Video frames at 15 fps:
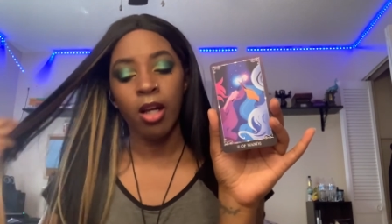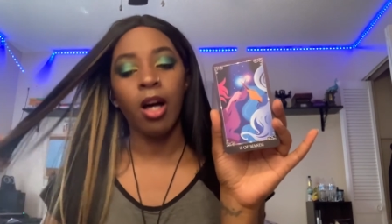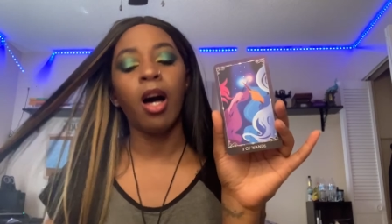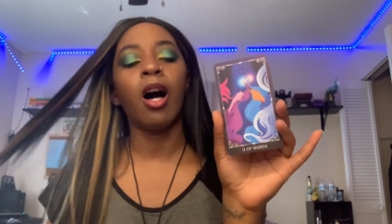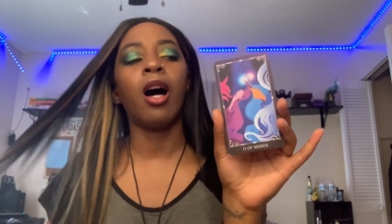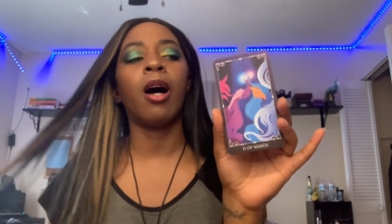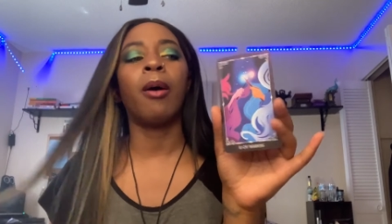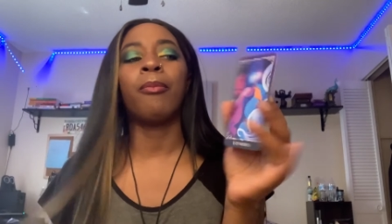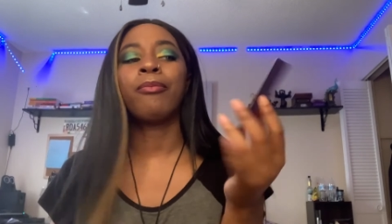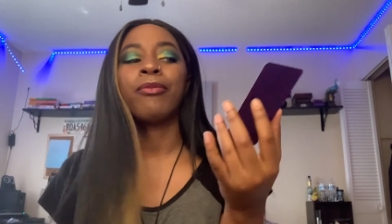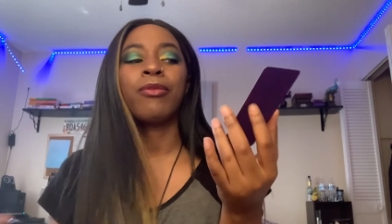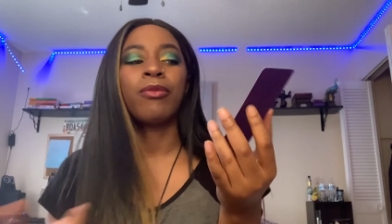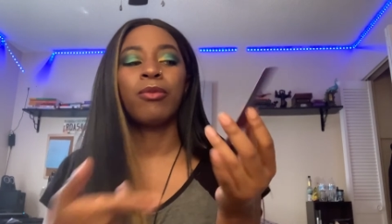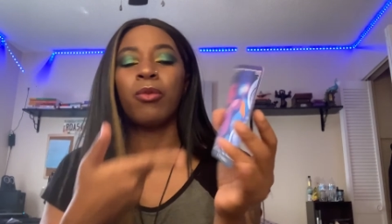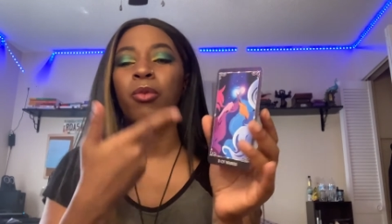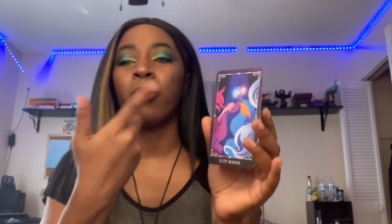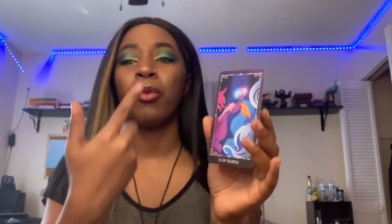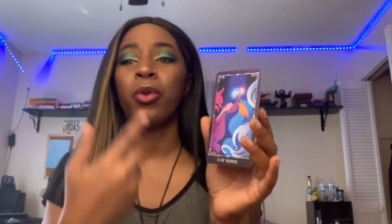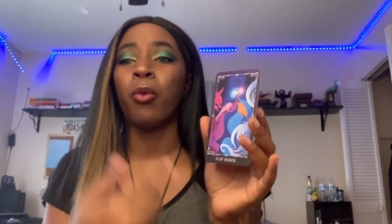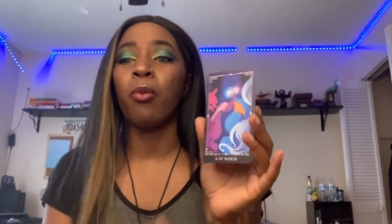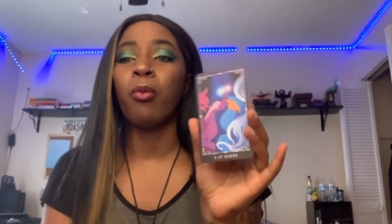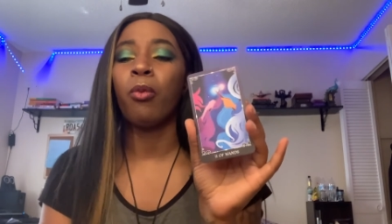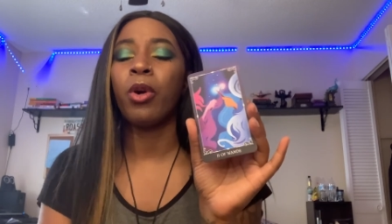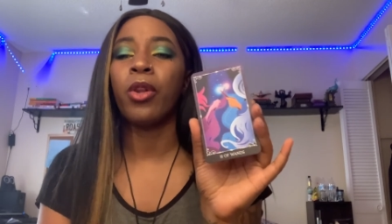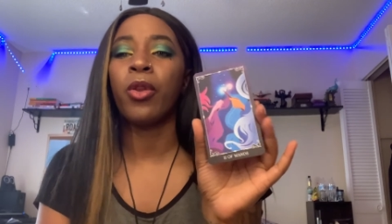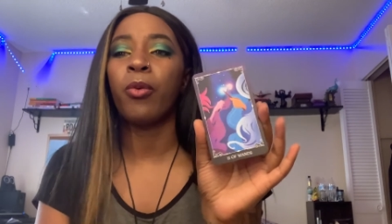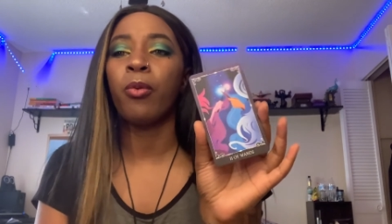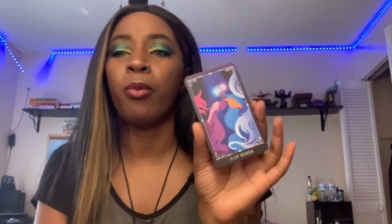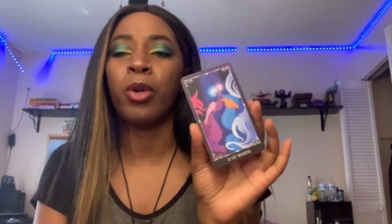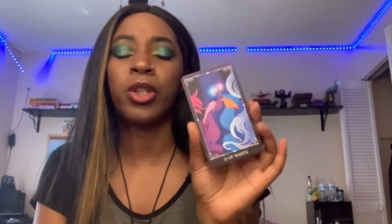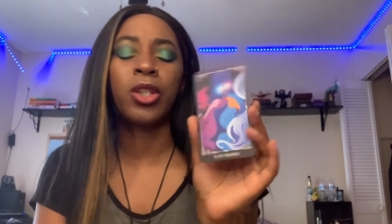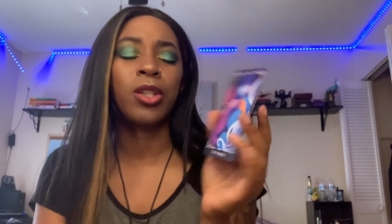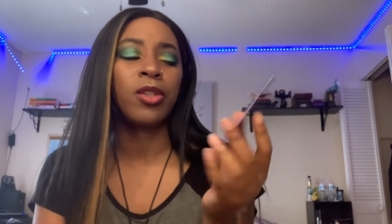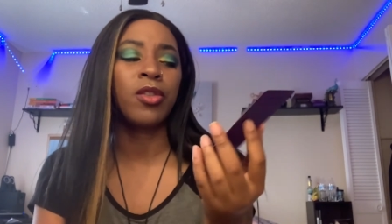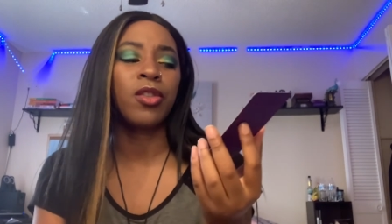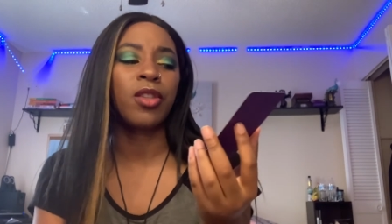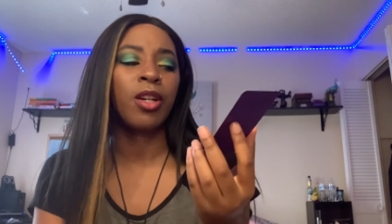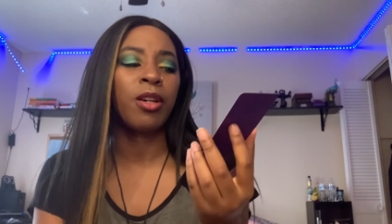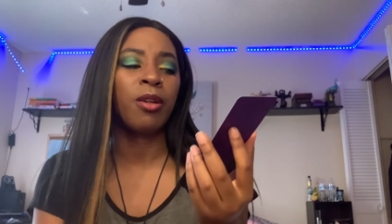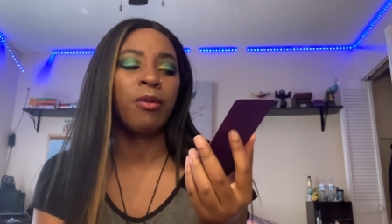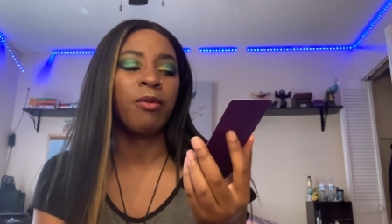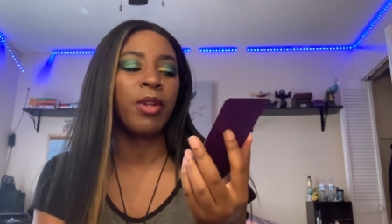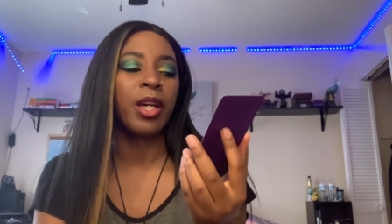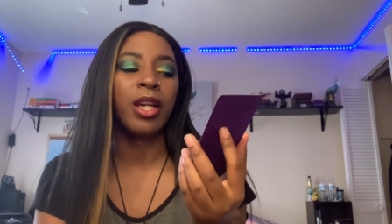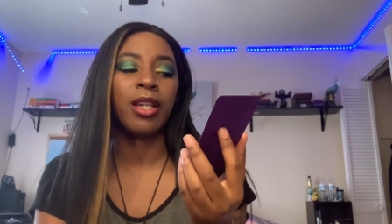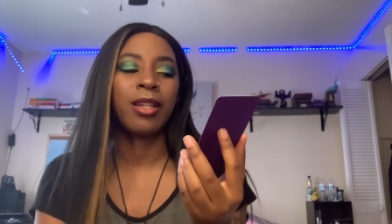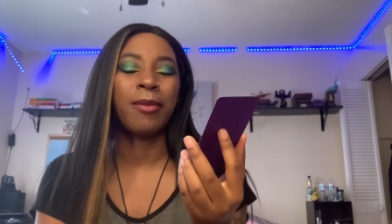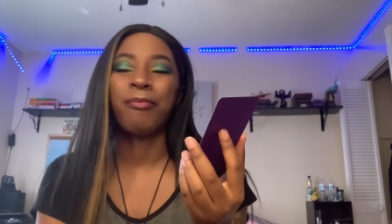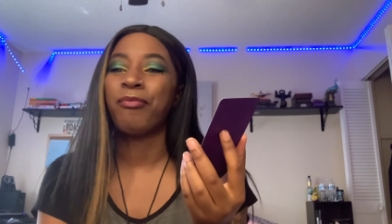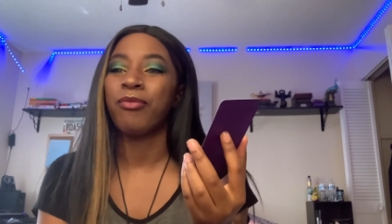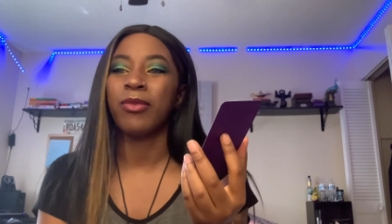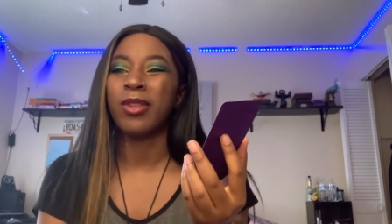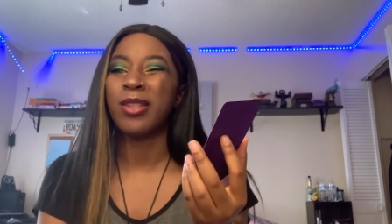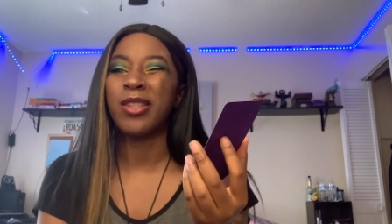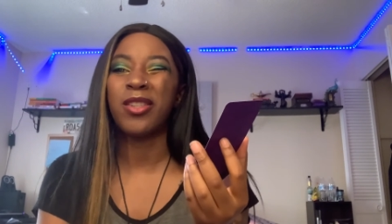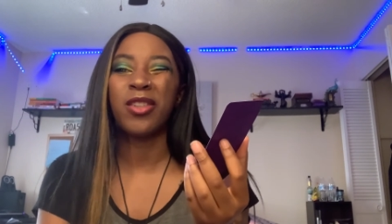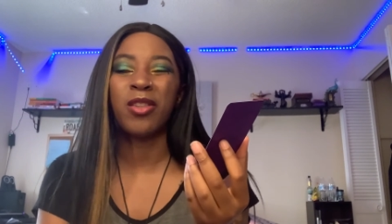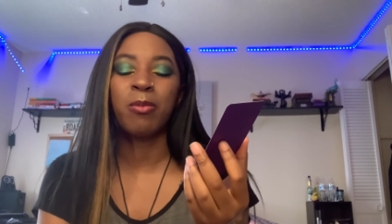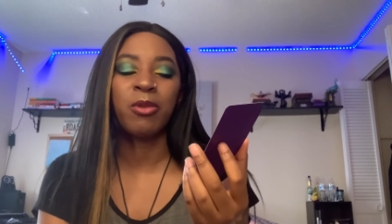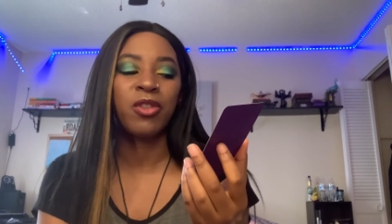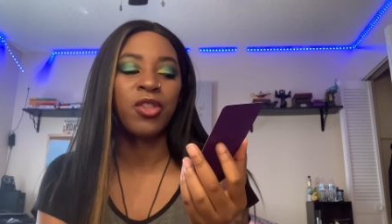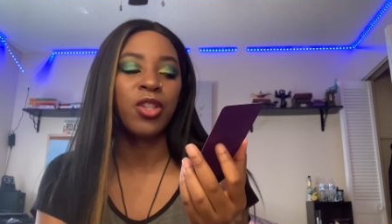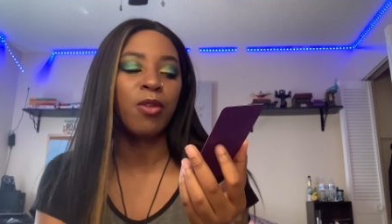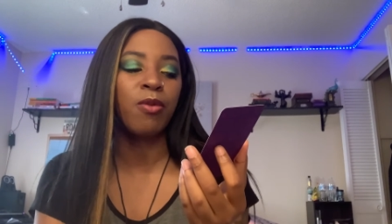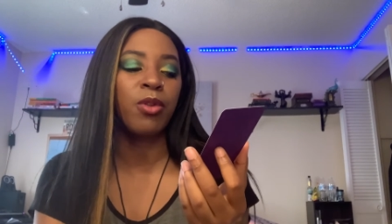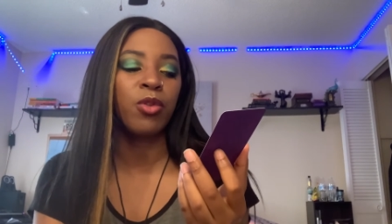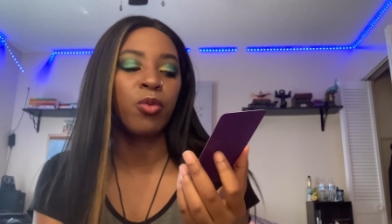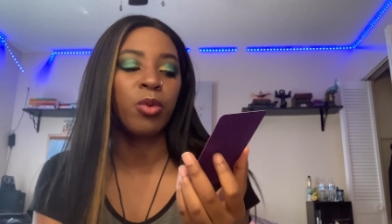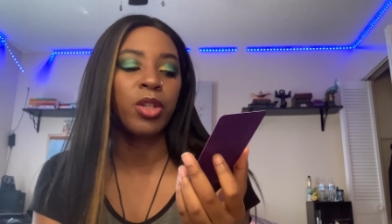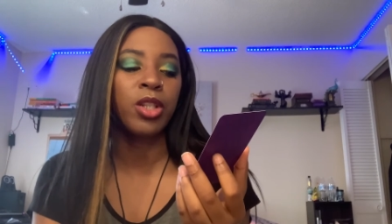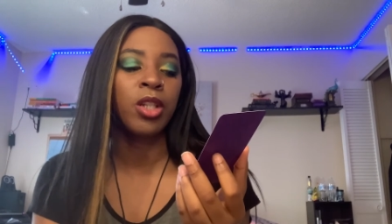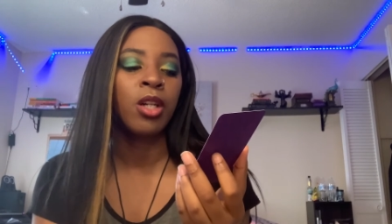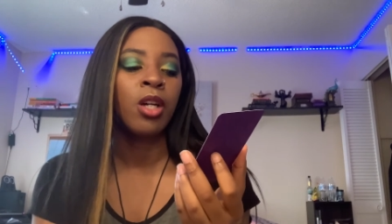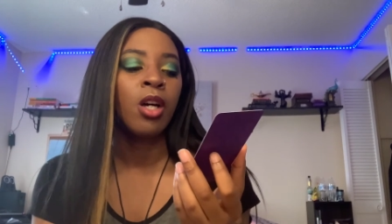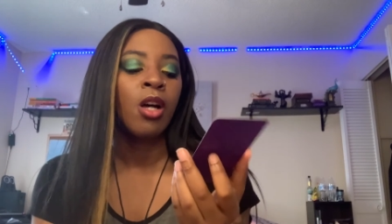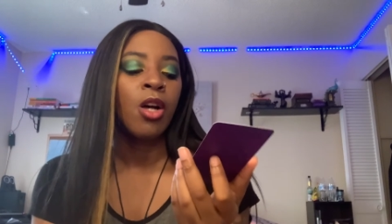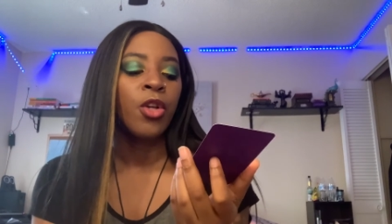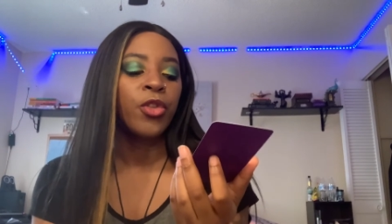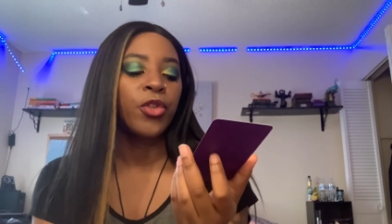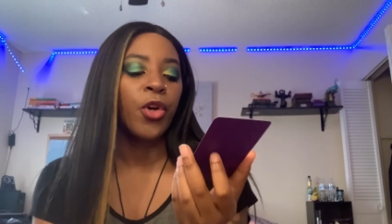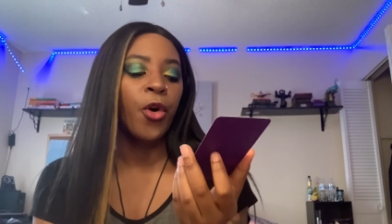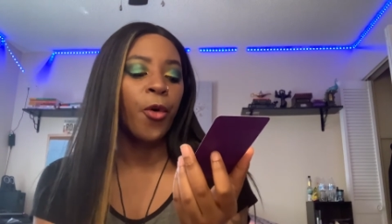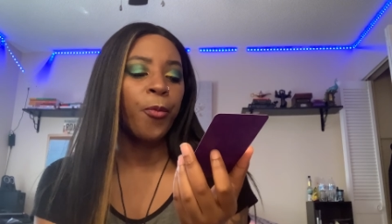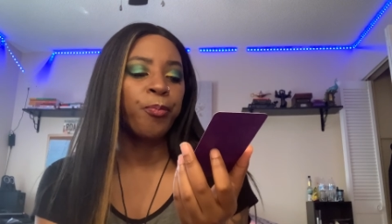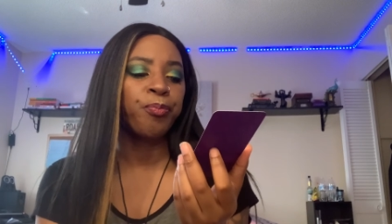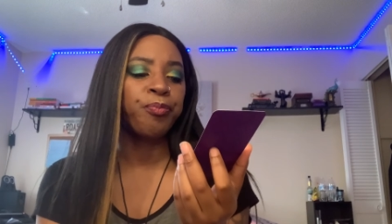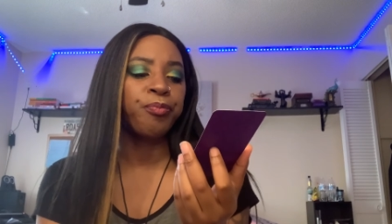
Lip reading: One of the witches of, like, she's a mischievous witch. So